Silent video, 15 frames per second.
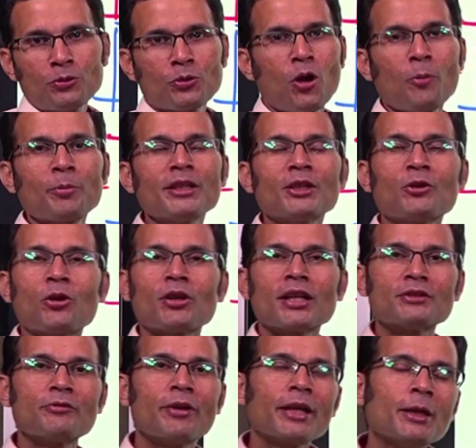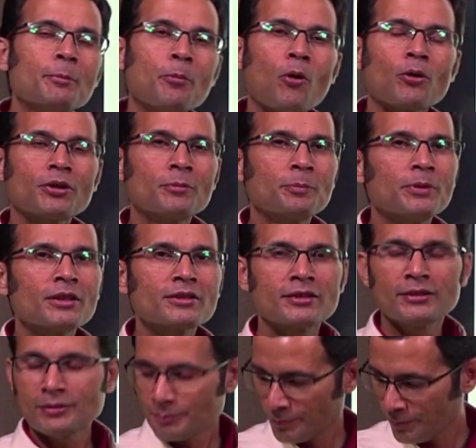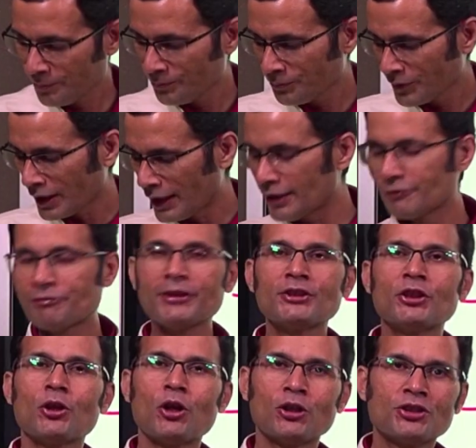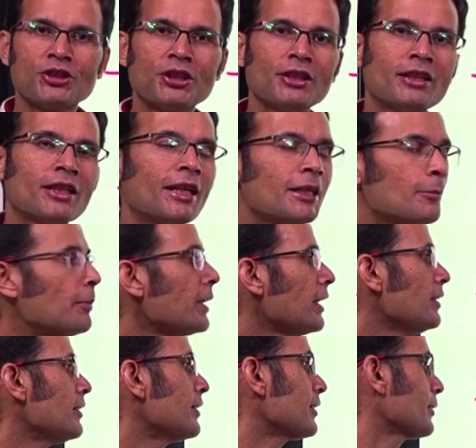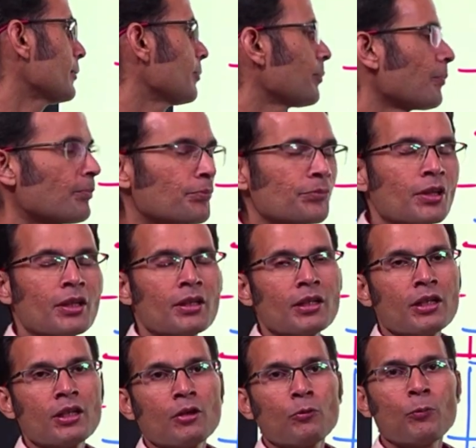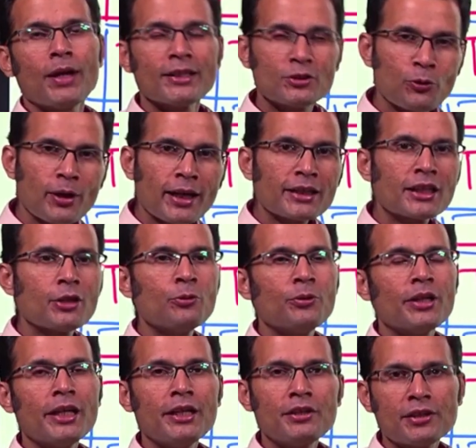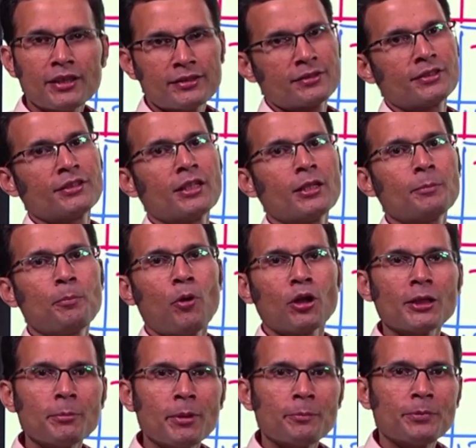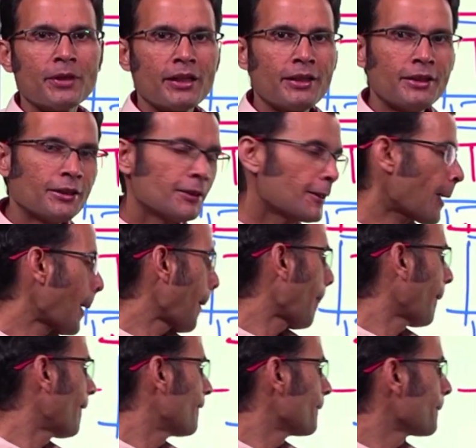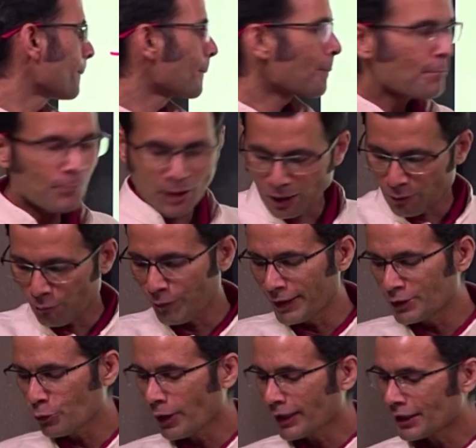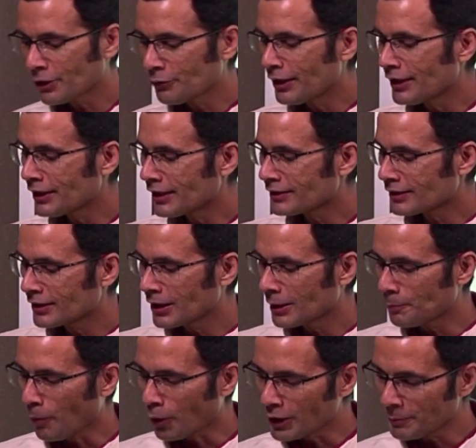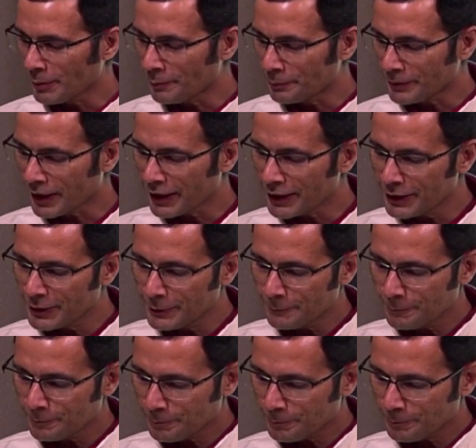normally called as very important person. In physiology, it means vasoactive intestinal polypeptide. Vasoactive intestinal polypeptide,